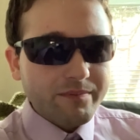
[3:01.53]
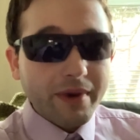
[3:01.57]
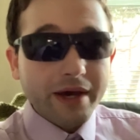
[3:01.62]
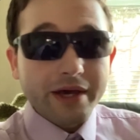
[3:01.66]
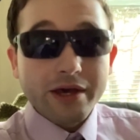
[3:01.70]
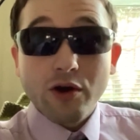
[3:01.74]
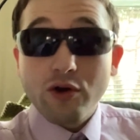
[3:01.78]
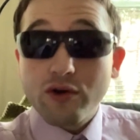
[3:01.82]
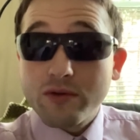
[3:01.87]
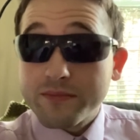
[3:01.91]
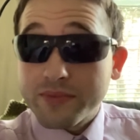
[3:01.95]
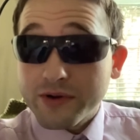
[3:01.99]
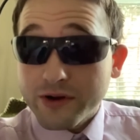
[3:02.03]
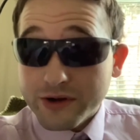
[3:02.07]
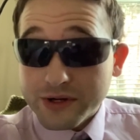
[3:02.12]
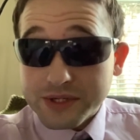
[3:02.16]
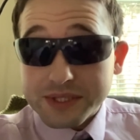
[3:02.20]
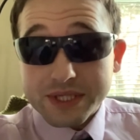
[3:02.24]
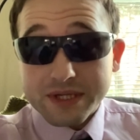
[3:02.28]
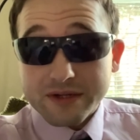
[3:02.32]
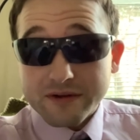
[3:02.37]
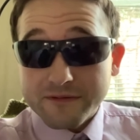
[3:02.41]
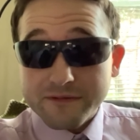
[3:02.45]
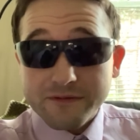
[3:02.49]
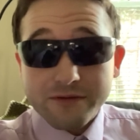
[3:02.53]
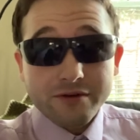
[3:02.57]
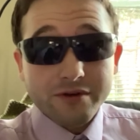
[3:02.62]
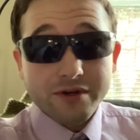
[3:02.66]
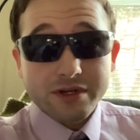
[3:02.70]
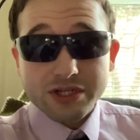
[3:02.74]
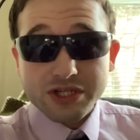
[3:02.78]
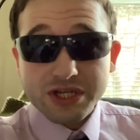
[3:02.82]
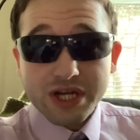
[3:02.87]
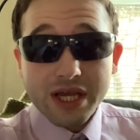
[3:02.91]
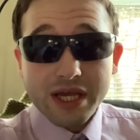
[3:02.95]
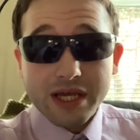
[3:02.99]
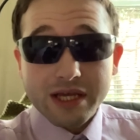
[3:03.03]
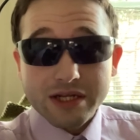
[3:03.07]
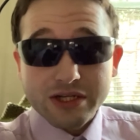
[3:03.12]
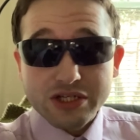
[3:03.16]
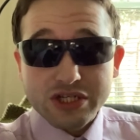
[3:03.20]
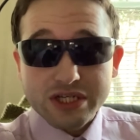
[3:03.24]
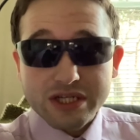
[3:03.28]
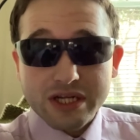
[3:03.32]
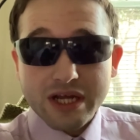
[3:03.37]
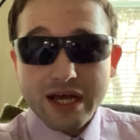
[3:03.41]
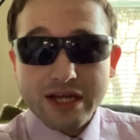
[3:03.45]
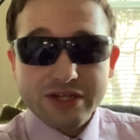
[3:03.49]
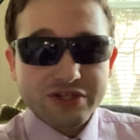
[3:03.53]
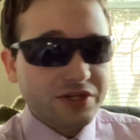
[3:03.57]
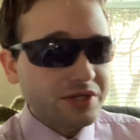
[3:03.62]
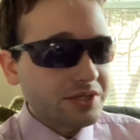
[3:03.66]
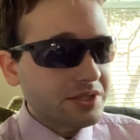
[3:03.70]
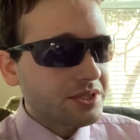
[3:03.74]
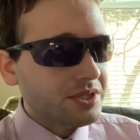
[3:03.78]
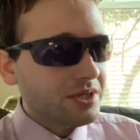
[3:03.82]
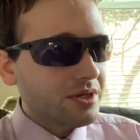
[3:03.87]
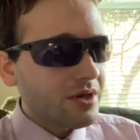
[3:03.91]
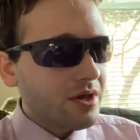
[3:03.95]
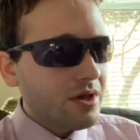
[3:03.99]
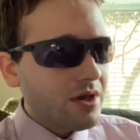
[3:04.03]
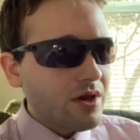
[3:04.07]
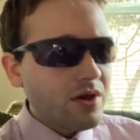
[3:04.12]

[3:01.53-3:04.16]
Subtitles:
own person for a change, and not just